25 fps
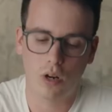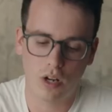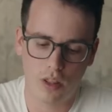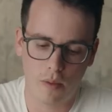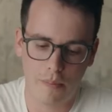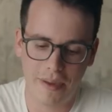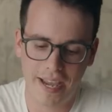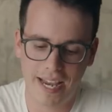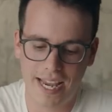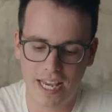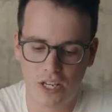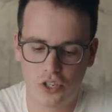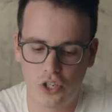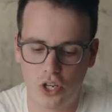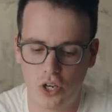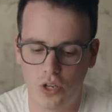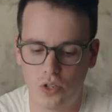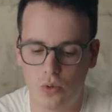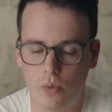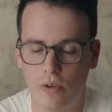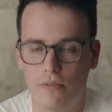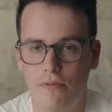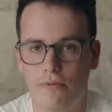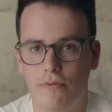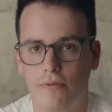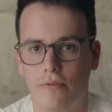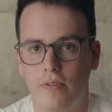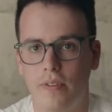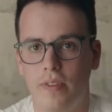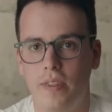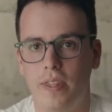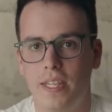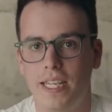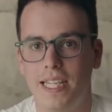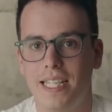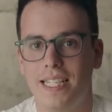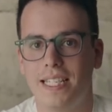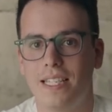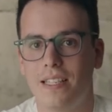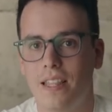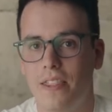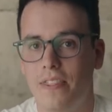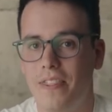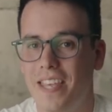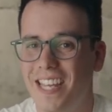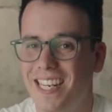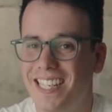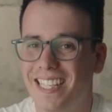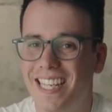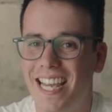One of the big issues with these
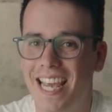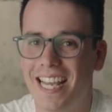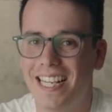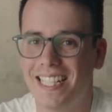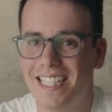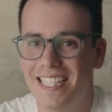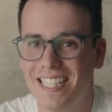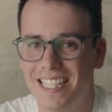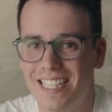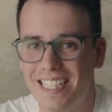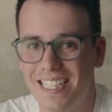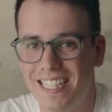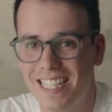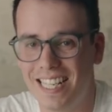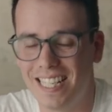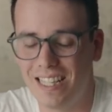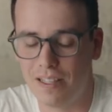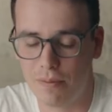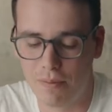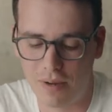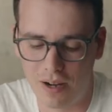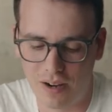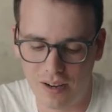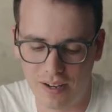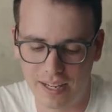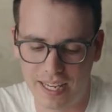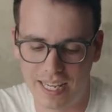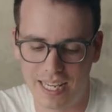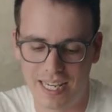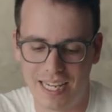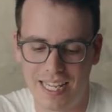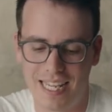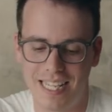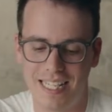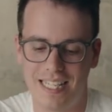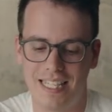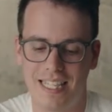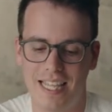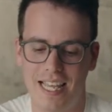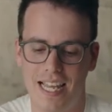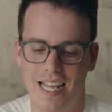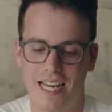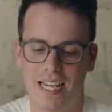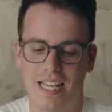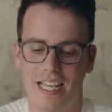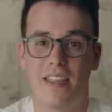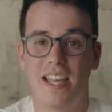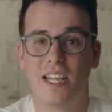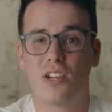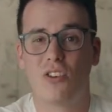thin cases in the market is
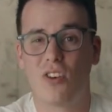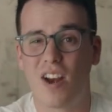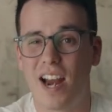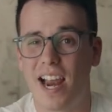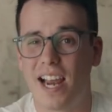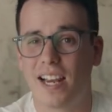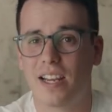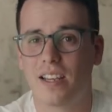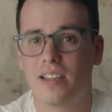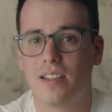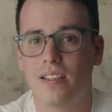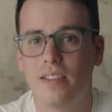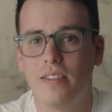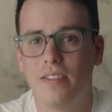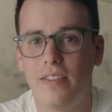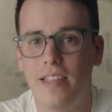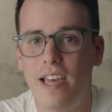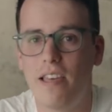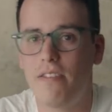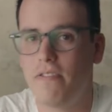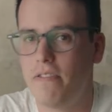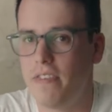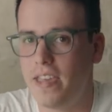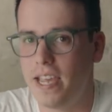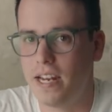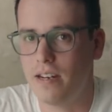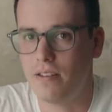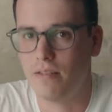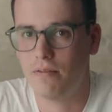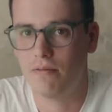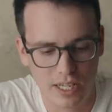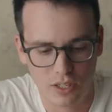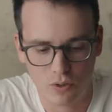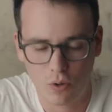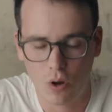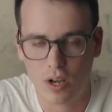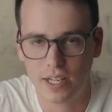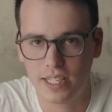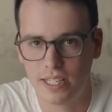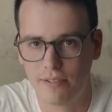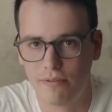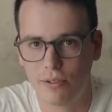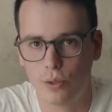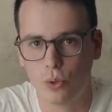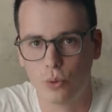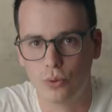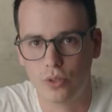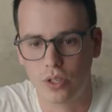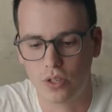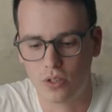that they crack. They're thin, it's quite
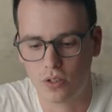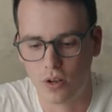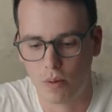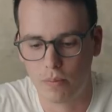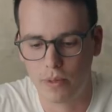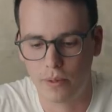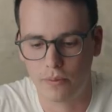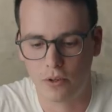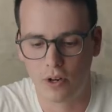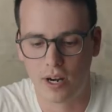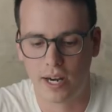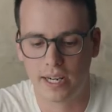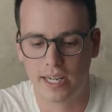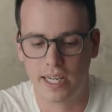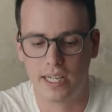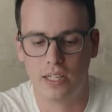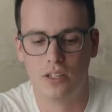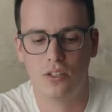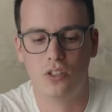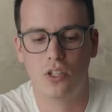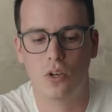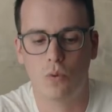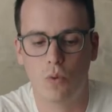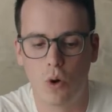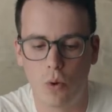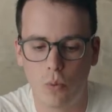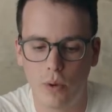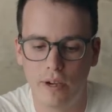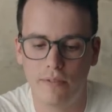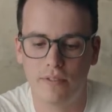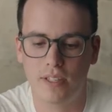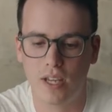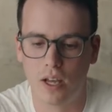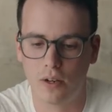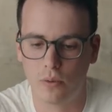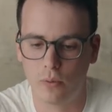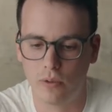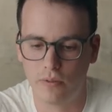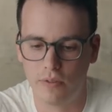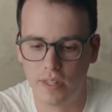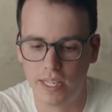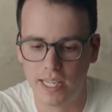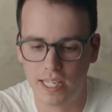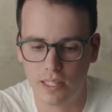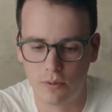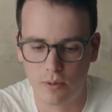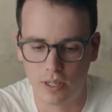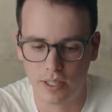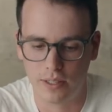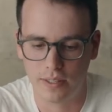difficult to stop them cracking. So what we've done with
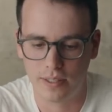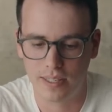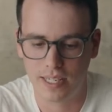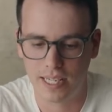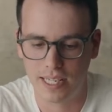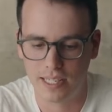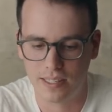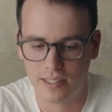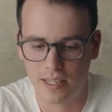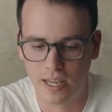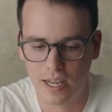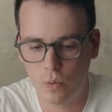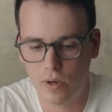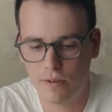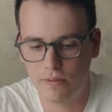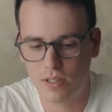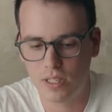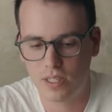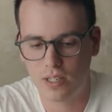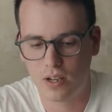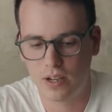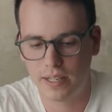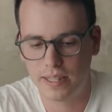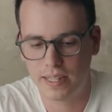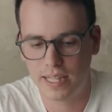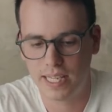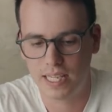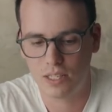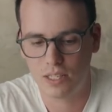these ones is we've designed